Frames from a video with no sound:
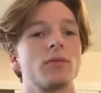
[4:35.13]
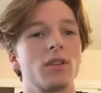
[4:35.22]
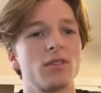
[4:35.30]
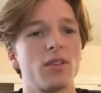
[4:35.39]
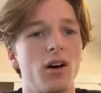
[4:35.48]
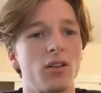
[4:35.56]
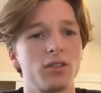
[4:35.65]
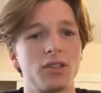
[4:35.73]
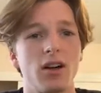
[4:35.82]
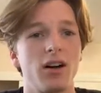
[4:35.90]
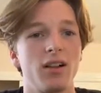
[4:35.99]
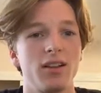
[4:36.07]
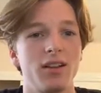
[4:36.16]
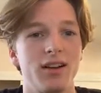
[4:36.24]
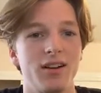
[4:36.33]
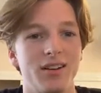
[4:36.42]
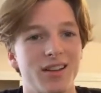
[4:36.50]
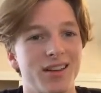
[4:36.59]
It's all trial and
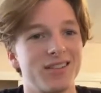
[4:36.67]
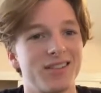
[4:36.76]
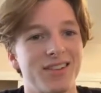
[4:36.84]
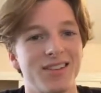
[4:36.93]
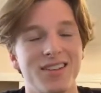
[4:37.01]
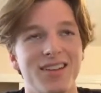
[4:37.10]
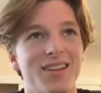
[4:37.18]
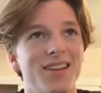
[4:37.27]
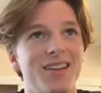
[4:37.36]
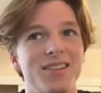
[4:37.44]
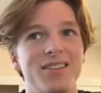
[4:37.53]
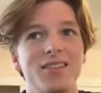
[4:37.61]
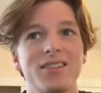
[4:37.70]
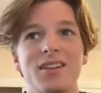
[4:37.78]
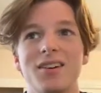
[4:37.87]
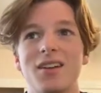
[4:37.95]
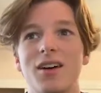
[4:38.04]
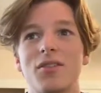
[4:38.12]
error. Since I
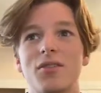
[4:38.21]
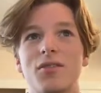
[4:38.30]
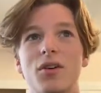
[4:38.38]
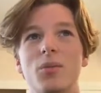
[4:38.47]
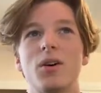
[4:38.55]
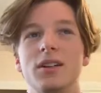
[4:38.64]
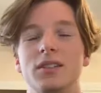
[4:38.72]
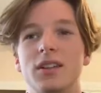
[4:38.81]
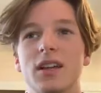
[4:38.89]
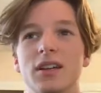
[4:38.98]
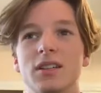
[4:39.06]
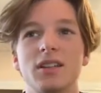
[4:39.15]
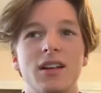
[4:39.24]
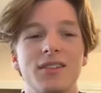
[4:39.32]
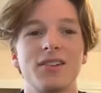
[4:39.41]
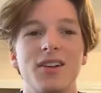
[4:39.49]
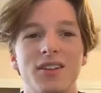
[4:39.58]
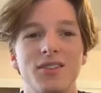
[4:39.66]
don't have a formal education, that's
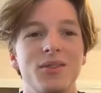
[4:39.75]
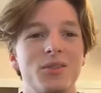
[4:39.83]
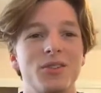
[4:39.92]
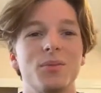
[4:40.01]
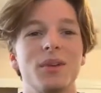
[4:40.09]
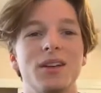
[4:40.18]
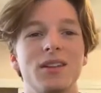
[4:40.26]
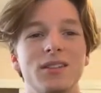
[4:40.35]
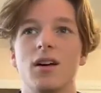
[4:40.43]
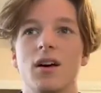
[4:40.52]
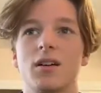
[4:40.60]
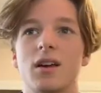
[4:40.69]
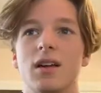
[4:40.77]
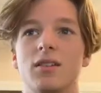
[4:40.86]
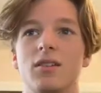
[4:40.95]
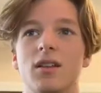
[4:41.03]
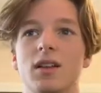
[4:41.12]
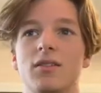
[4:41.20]
all it seems to be. Okay,
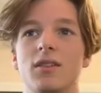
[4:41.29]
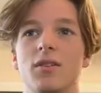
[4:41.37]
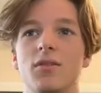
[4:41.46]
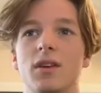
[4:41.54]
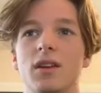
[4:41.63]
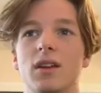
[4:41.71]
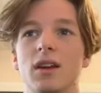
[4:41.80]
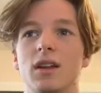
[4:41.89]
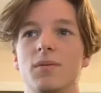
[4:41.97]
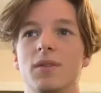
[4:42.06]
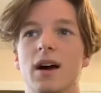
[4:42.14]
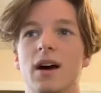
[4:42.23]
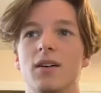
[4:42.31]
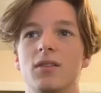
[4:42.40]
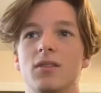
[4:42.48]
so let's see if we can hit him now.